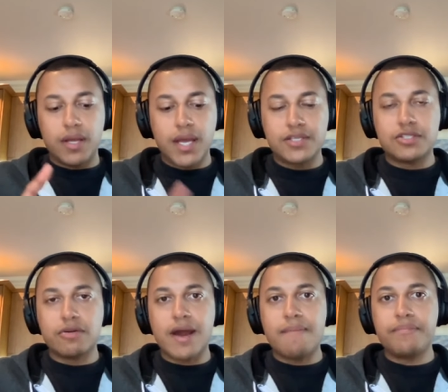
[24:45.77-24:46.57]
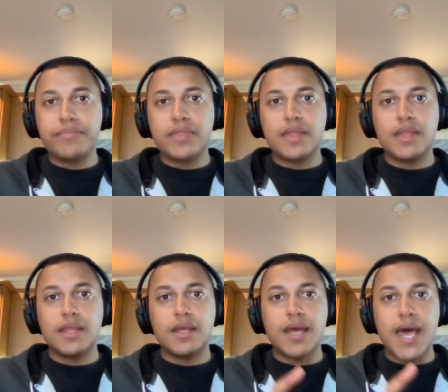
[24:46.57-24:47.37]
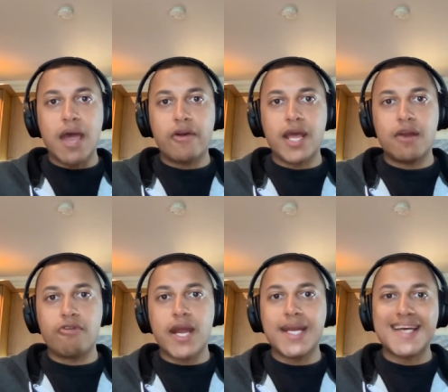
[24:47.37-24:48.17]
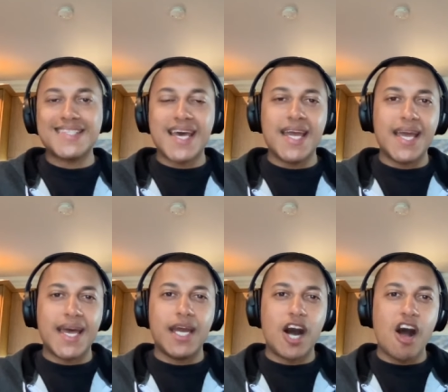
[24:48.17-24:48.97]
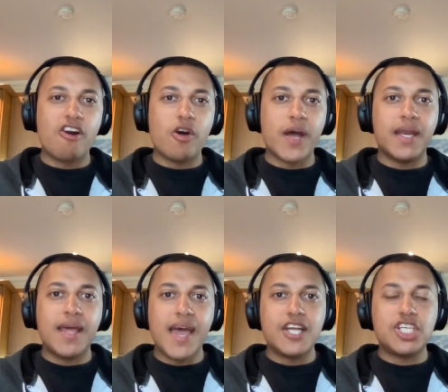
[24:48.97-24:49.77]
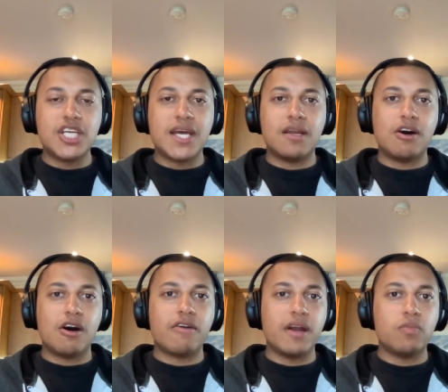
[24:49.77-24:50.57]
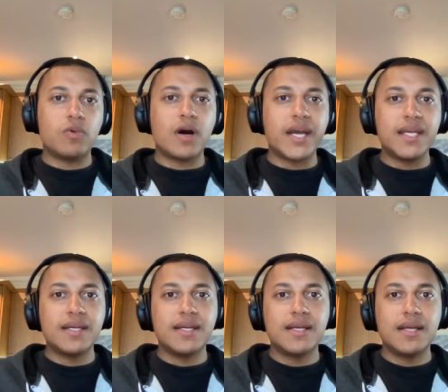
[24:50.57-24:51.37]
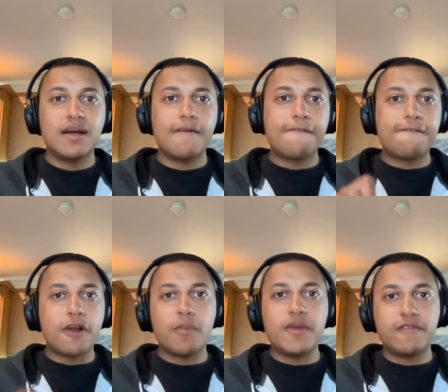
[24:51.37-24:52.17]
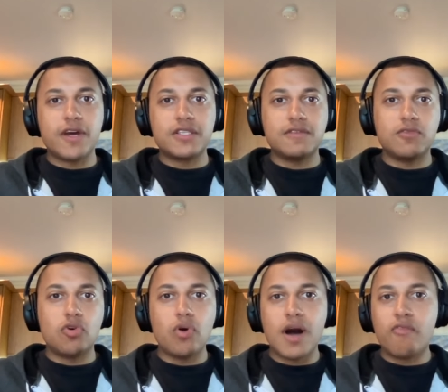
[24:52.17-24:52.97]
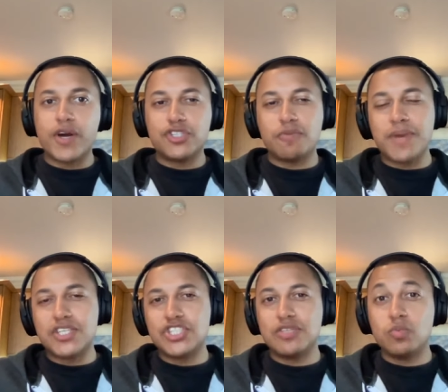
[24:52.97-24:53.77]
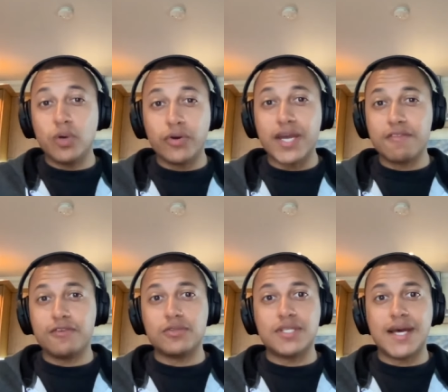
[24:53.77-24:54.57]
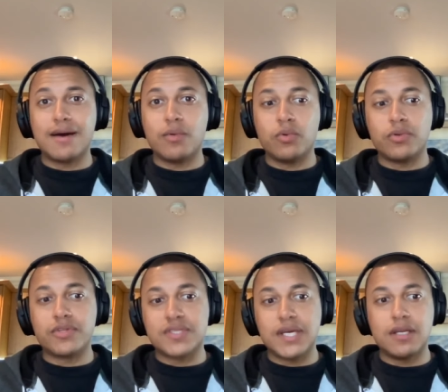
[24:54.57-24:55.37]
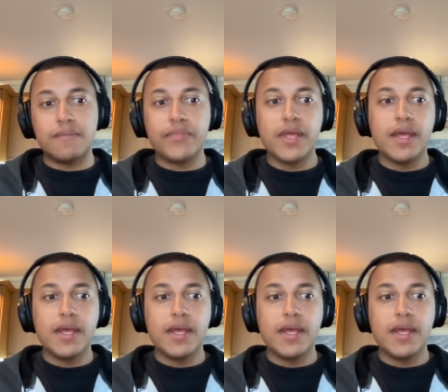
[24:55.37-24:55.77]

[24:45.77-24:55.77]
Instagram, Aaron Henray, that's A A R O N H E N R A Y. Follow me first of all, otherwise your messages will get filtered out. I will not see them.